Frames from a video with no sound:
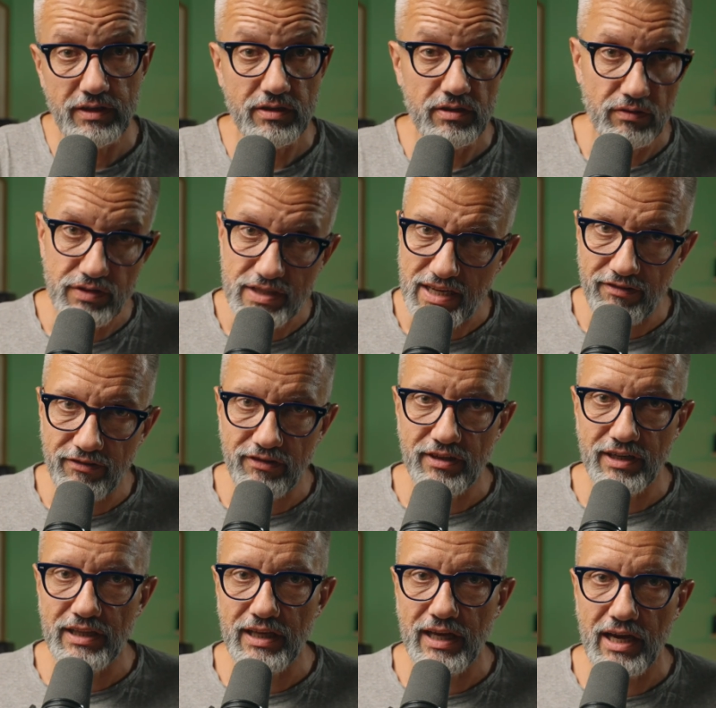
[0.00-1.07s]
So that will
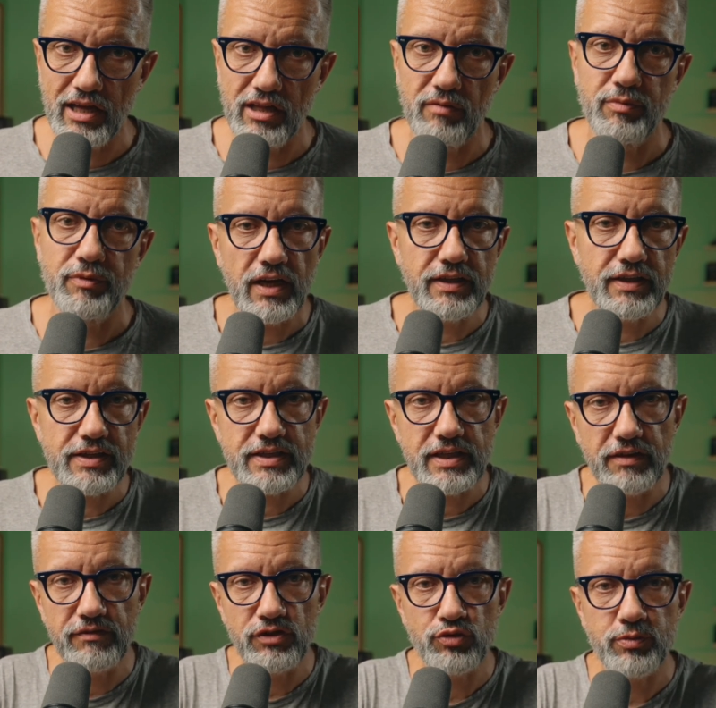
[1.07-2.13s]
really help.
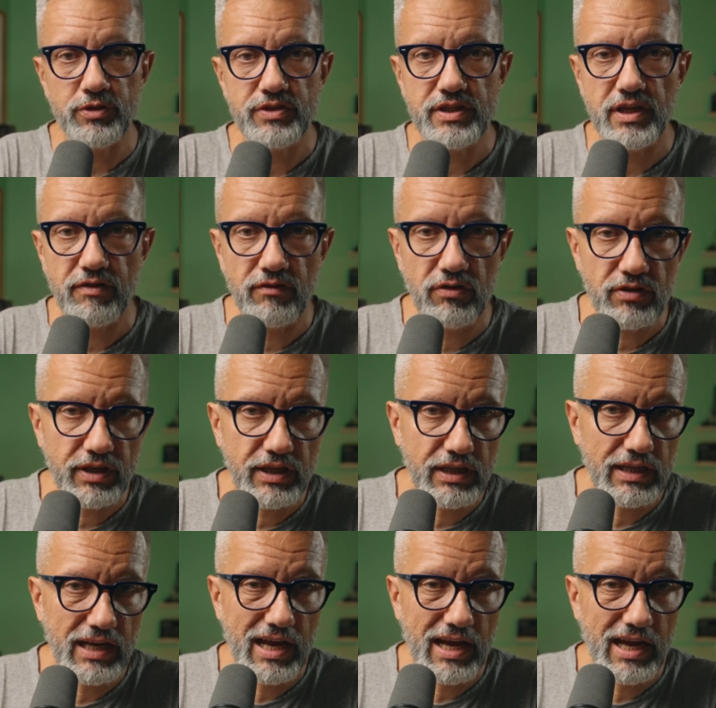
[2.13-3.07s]
Understand which posts are working